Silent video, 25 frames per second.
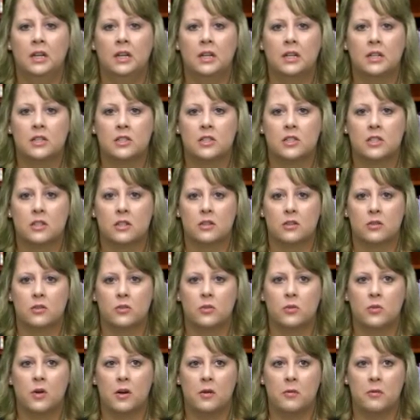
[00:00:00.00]
And
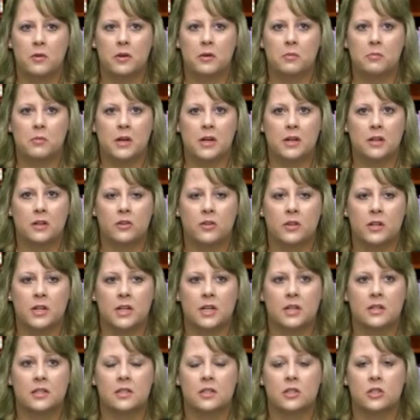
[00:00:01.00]
so it might
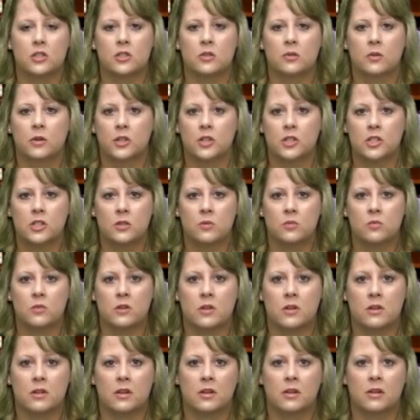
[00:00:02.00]
create a situation
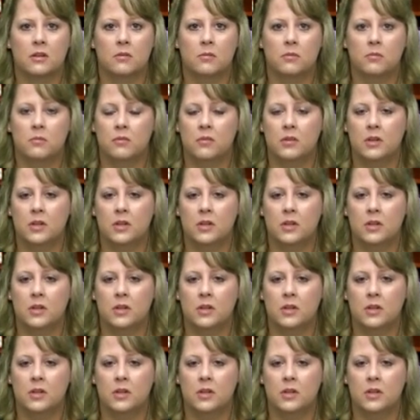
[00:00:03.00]
where the